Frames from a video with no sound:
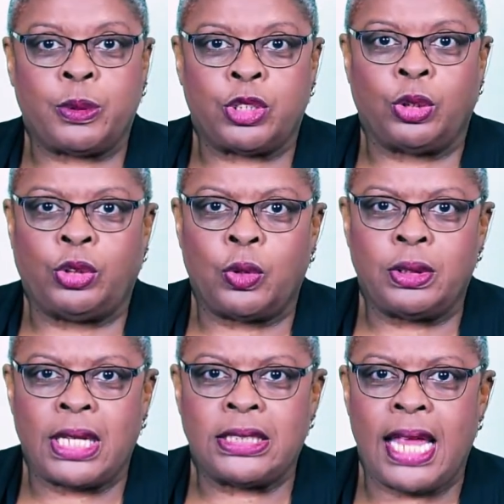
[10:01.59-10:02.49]
So
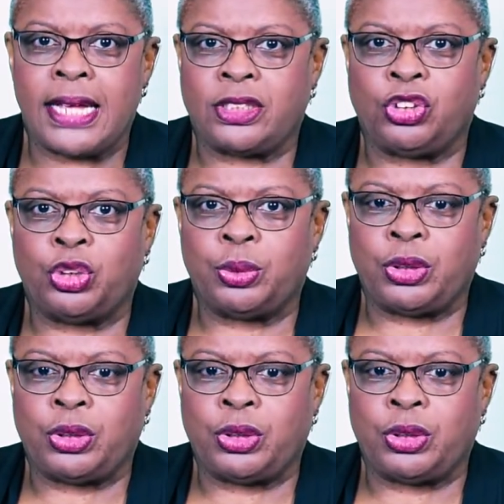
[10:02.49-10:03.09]
that has to do with